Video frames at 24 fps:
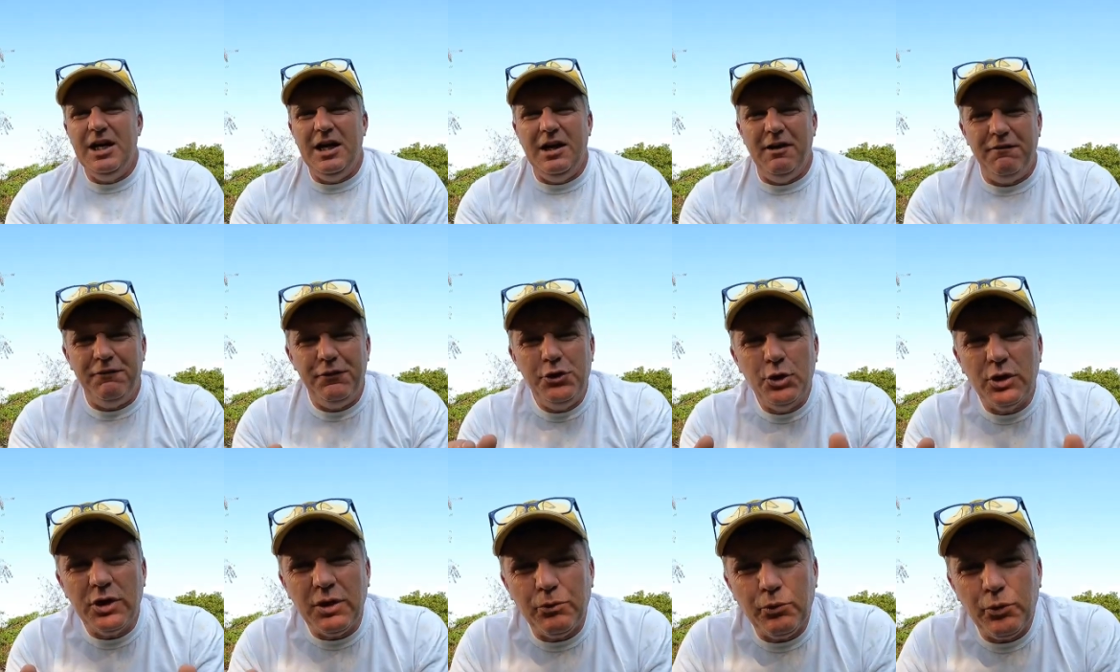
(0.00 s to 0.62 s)
If
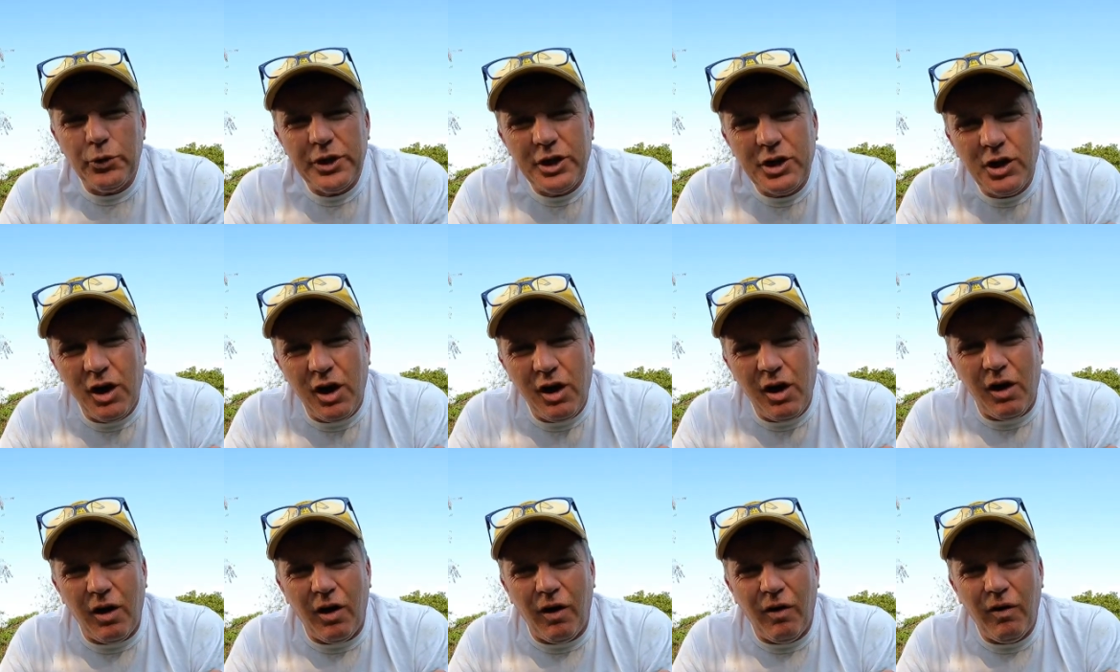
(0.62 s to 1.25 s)
you can
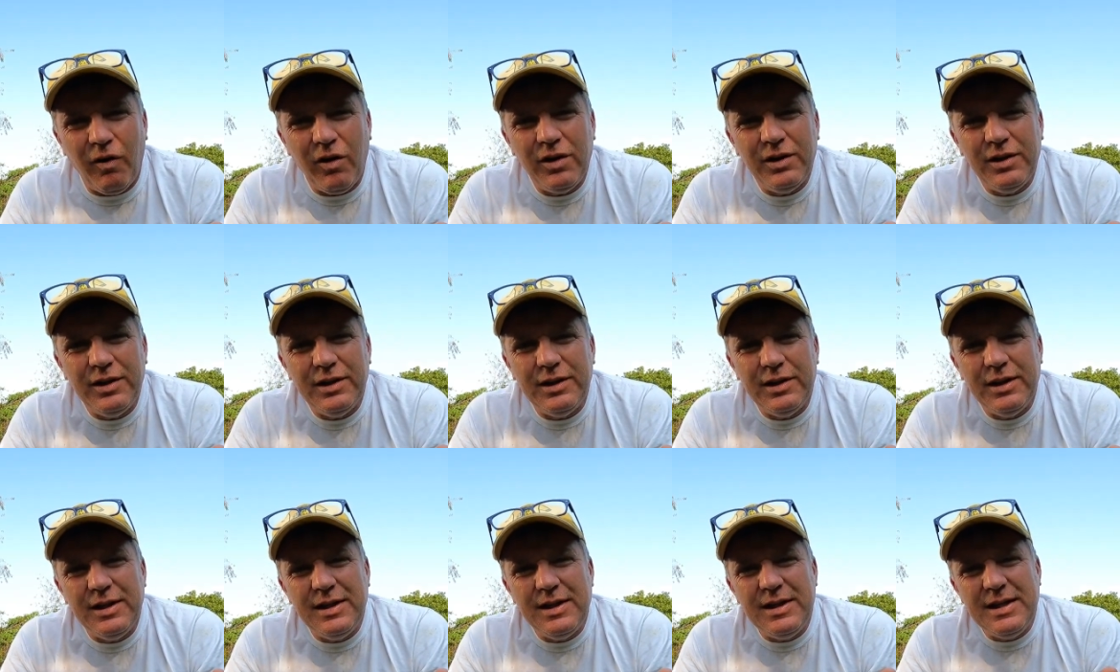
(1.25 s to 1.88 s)
recall,
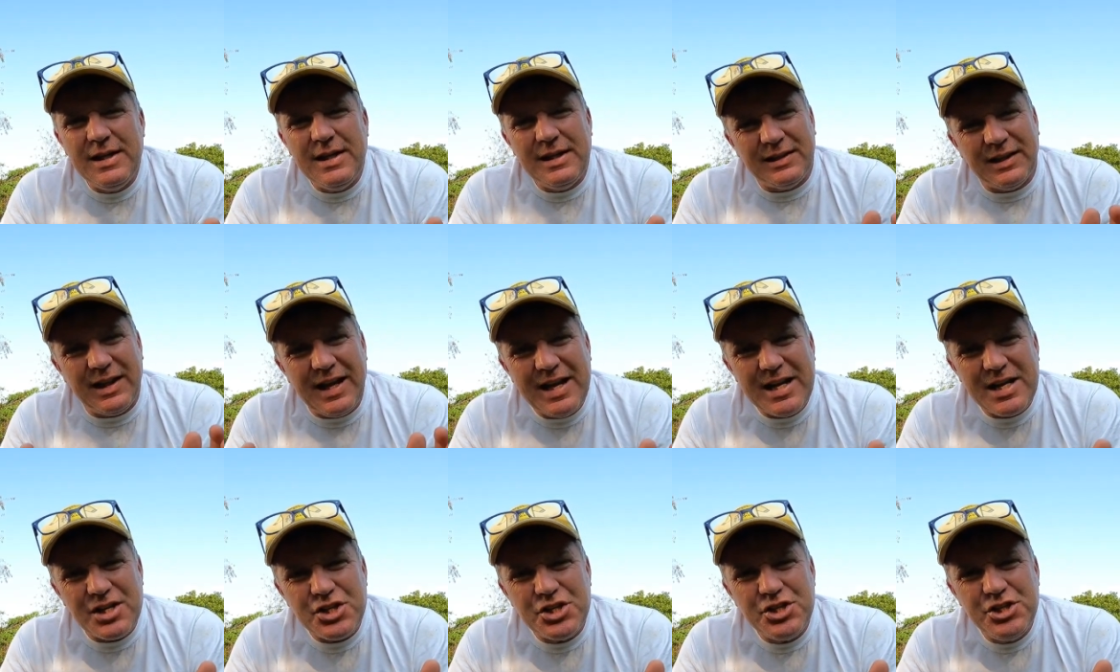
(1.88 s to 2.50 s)

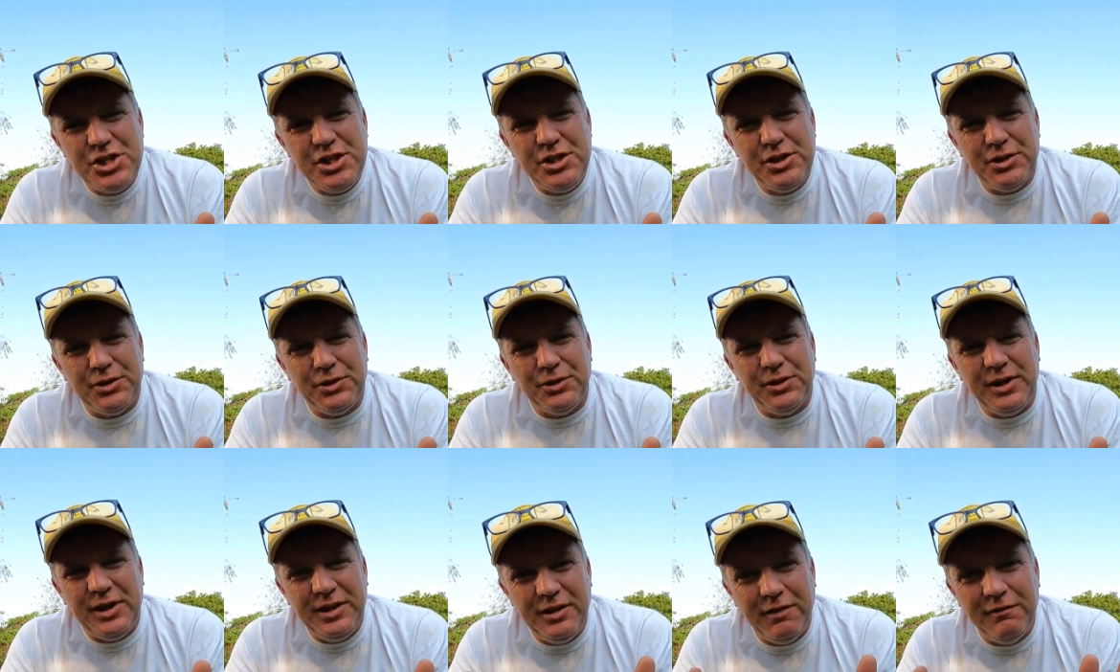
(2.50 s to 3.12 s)
last
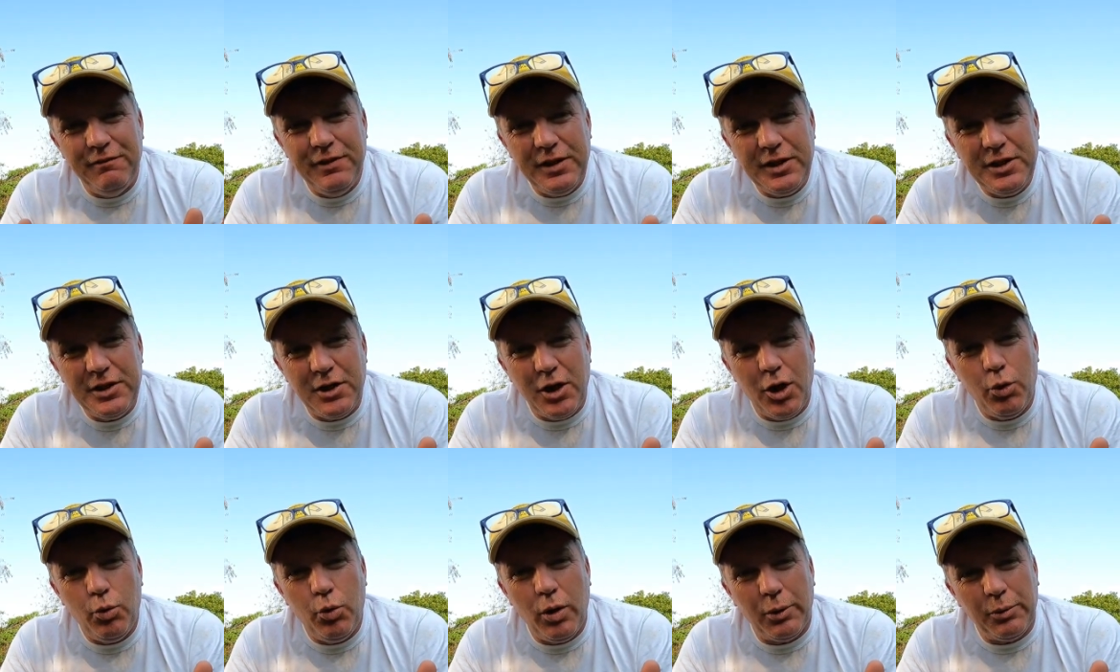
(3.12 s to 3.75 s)
year in the
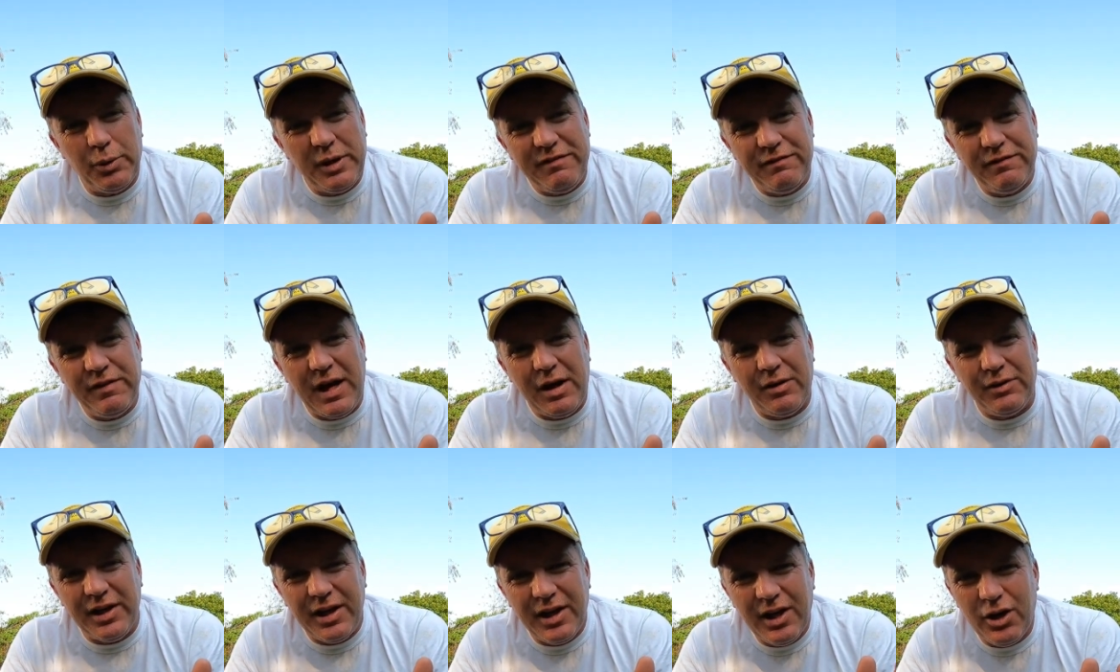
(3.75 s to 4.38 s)
video where we
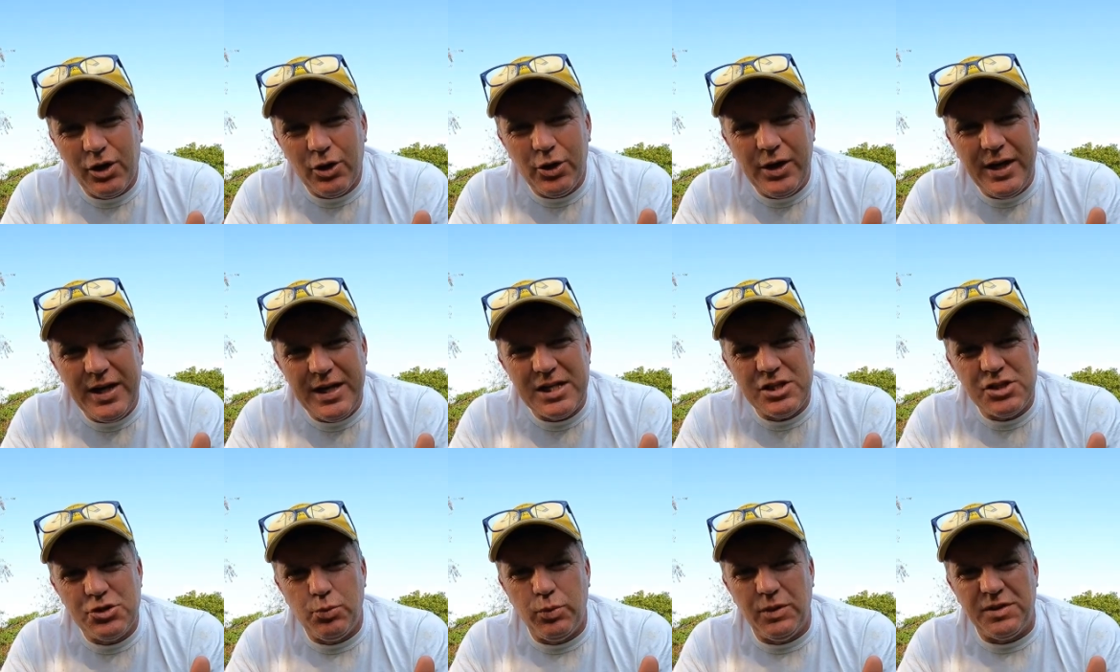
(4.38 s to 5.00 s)
found
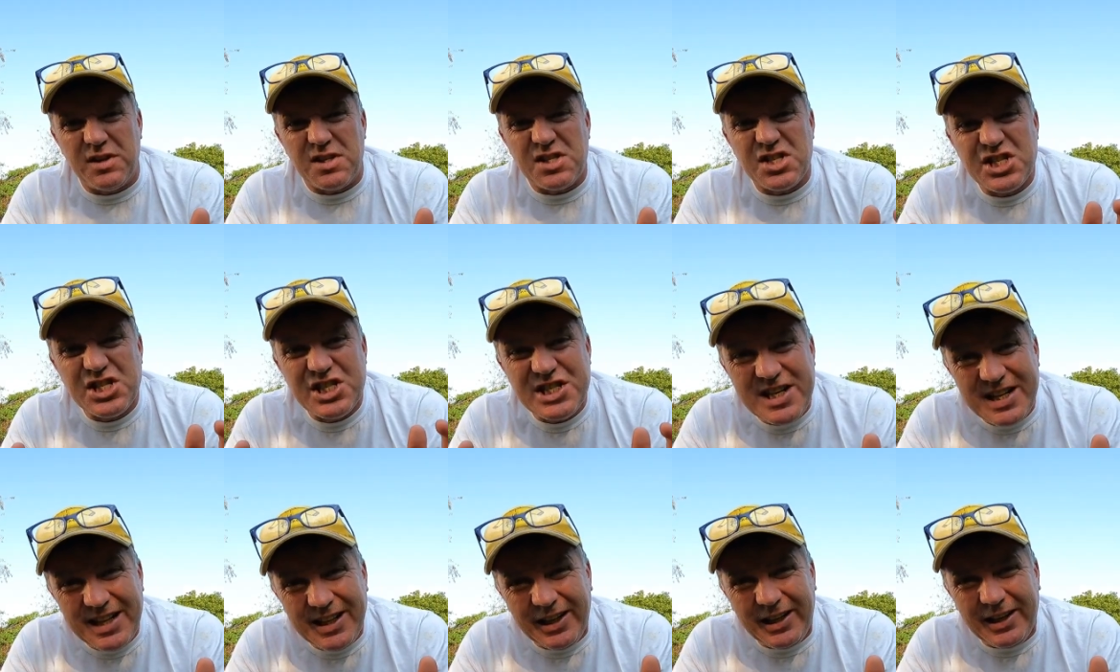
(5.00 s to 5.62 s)
arrowheads with a
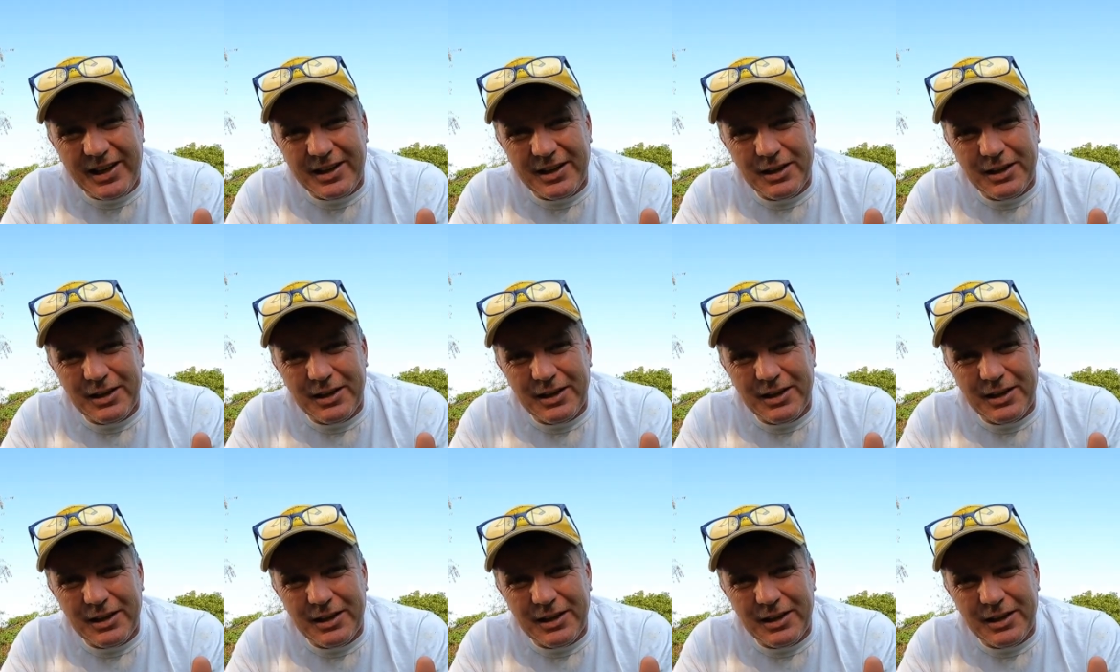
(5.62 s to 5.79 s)
stick,